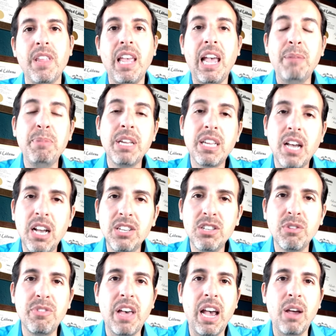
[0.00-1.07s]
And because
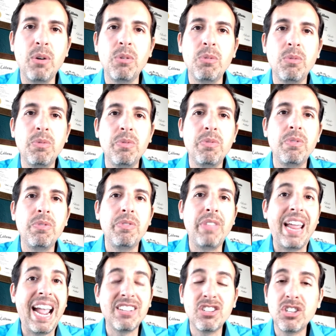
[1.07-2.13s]
of that,
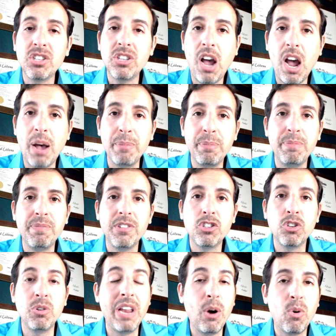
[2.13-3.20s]
they had to stop.
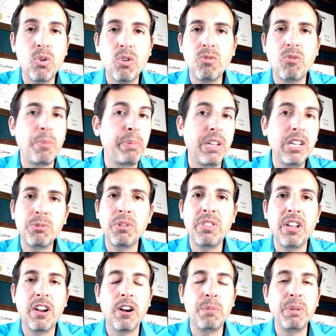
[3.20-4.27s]
So now hormone replacement
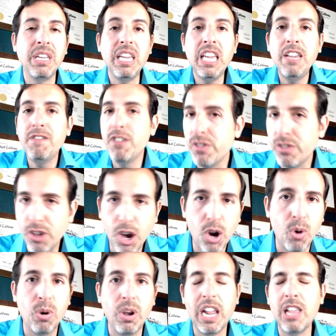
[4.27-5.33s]
therapy, even
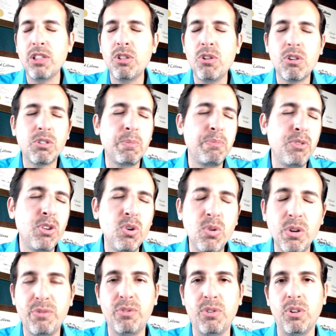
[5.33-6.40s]
though it looked
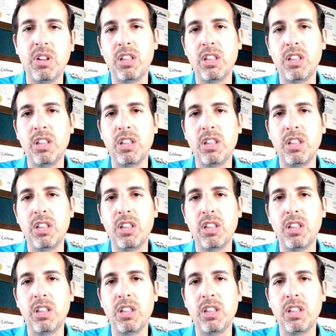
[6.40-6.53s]
beautiful